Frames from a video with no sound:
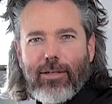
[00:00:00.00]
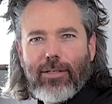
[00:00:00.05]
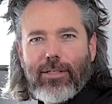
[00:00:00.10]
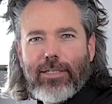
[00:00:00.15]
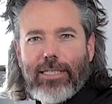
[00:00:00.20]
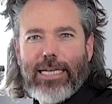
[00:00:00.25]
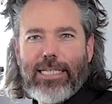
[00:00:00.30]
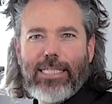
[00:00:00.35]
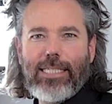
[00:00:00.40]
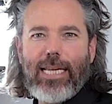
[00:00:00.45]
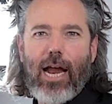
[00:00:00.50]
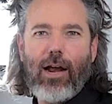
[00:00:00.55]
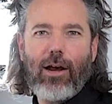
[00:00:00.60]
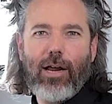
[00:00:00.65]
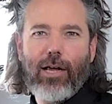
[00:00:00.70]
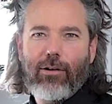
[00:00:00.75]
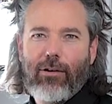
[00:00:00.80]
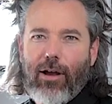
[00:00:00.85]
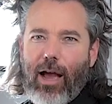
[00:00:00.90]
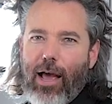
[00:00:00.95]
Did I scare
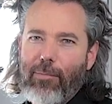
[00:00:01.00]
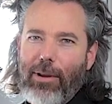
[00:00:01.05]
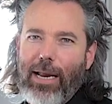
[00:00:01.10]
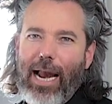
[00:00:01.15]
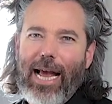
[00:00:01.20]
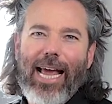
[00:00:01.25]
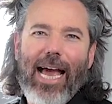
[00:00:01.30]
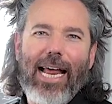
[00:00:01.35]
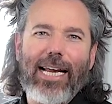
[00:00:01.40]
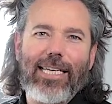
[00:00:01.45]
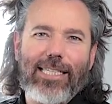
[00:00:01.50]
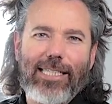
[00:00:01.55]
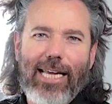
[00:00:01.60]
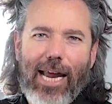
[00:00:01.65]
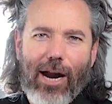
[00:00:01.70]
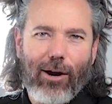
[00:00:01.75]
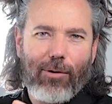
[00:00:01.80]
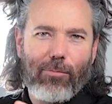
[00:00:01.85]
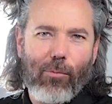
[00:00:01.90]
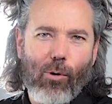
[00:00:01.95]
you? I mean, I kind of
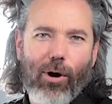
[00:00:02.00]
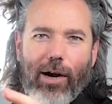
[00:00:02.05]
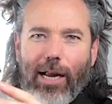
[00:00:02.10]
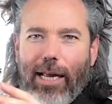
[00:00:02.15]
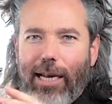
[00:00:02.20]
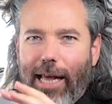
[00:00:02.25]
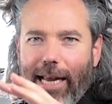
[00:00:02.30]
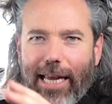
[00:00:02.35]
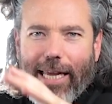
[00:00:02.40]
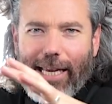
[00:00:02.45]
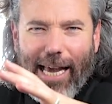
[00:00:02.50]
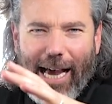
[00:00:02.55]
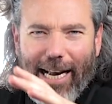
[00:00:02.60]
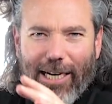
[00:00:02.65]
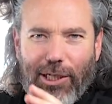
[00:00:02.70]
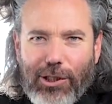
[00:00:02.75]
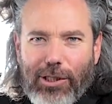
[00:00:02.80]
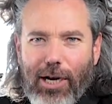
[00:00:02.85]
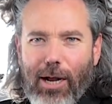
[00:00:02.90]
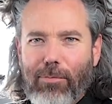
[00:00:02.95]
scared Morgan, like he kind
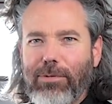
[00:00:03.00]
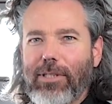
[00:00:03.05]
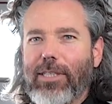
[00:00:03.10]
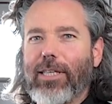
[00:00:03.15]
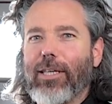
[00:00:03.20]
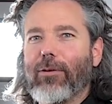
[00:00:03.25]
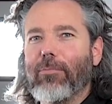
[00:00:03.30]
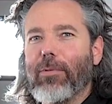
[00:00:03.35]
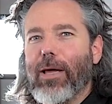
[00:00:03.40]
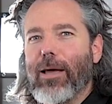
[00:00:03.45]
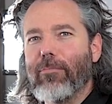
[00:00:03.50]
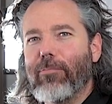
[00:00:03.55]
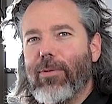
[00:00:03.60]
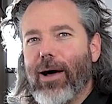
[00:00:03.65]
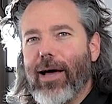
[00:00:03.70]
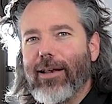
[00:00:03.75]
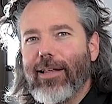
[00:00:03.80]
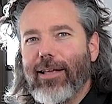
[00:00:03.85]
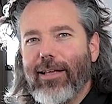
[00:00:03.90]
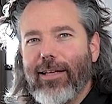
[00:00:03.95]
of jumped a little bit,
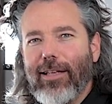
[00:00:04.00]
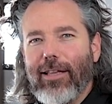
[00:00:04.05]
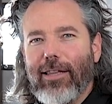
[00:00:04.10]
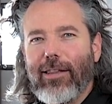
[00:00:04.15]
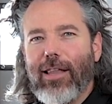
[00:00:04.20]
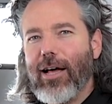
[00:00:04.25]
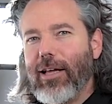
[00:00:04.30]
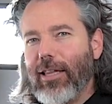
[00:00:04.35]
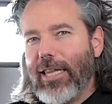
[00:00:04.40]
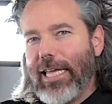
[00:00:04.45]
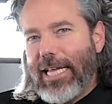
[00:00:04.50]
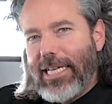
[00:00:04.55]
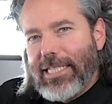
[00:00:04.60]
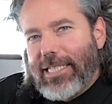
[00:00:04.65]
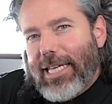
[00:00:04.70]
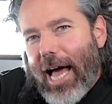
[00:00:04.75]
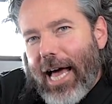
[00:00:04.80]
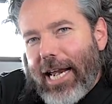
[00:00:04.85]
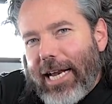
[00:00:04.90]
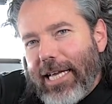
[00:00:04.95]
but luckily he's
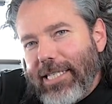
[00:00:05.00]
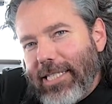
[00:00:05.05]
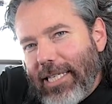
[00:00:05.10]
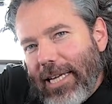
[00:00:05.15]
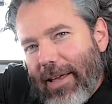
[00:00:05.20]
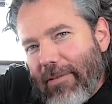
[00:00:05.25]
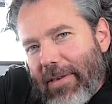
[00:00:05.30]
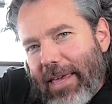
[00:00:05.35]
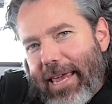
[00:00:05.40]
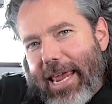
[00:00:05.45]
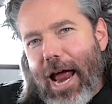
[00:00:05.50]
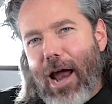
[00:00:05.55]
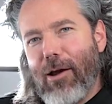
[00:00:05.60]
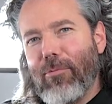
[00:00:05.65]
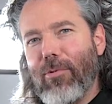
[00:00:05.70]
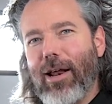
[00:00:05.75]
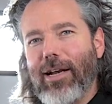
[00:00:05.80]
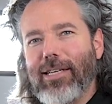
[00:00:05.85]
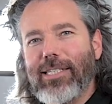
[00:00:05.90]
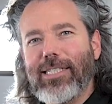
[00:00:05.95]
got his
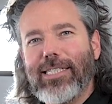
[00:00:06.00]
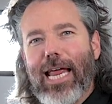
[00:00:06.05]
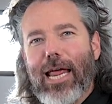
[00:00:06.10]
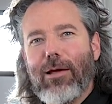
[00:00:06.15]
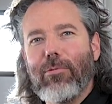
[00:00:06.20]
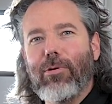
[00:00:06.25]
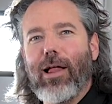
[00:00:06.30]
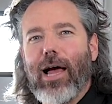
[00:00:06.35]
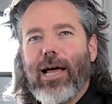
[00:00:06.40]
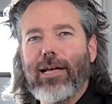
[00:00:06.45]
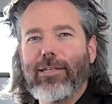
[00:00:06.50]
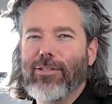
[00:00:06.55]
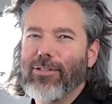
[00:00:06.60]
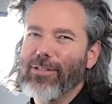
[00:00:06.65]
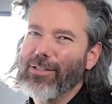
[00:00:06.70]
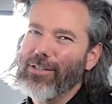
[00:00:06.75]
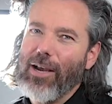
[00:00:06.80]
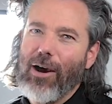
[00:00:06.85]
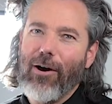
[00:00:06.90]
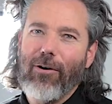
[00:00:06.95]
camera on a stabilizer,
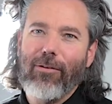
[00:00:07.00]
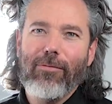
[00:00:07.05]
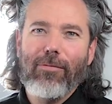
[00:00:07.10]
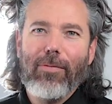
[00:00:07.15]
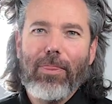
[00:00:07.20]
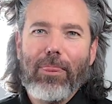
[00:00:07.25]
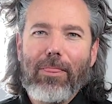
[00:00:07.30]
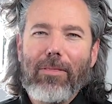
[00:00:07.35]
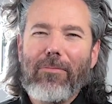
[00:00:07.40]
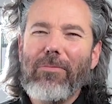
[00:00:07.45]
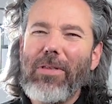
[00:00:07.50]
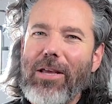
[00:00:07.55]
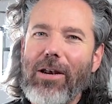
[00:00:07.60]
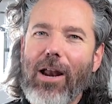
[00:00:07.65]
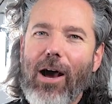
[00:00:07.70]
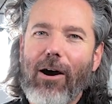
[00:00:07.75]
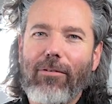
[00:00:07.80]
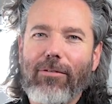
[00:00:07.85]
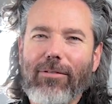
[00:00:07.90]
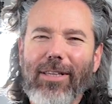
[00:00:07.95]
so you
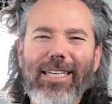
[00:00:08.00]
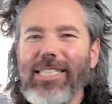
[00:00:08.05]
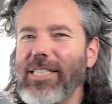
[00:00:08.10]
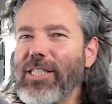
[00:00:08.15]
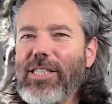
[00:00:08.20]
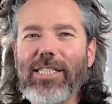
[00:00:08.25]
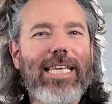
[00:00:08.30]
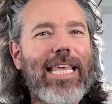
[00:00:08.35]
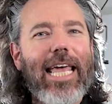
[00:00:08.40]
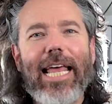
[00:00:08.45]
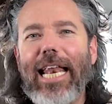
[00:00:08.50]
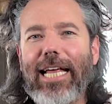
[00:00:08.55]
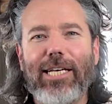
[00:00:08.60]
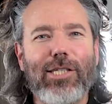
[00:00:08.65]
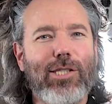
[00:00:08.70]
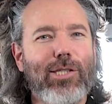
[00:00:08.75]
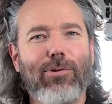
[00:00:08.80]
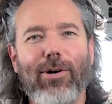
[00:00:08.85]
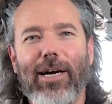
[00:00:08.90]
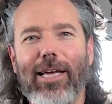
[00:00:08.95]
know, let's just get
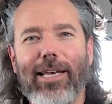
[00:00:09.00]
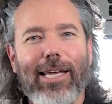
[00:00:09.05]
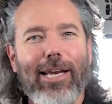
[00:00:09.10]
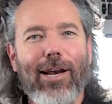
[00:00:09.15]
into it.